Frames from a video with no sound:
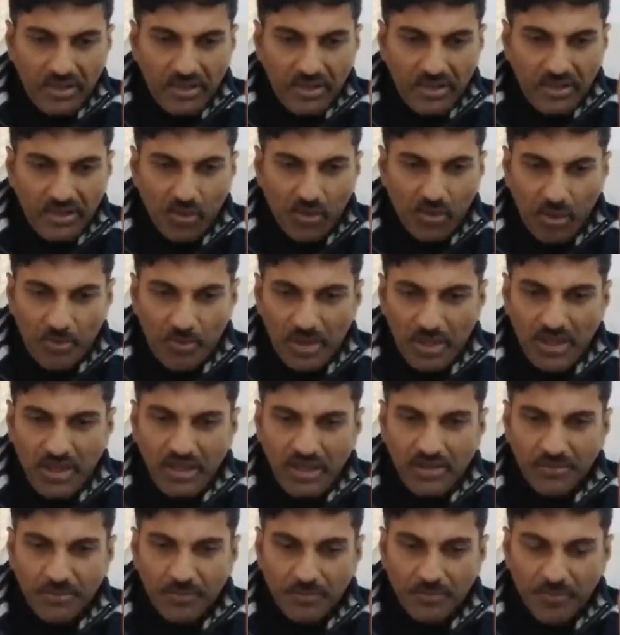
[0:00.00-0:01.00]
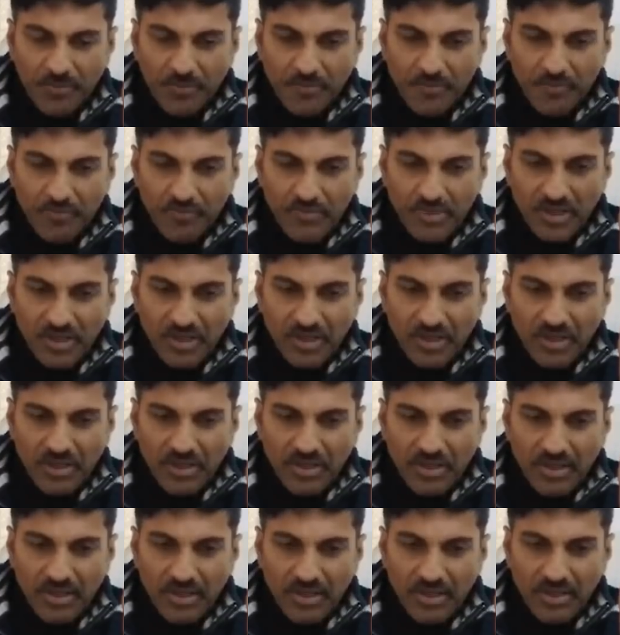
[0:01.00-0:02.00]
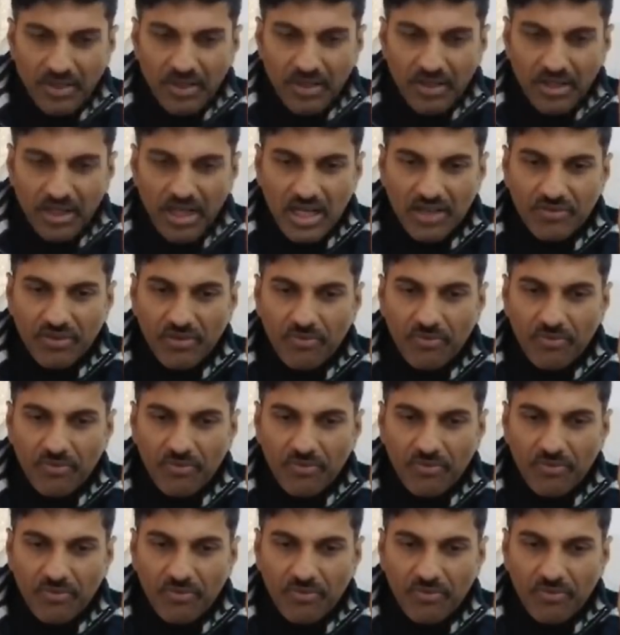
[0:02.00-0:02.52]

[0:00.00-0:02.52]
Normally, it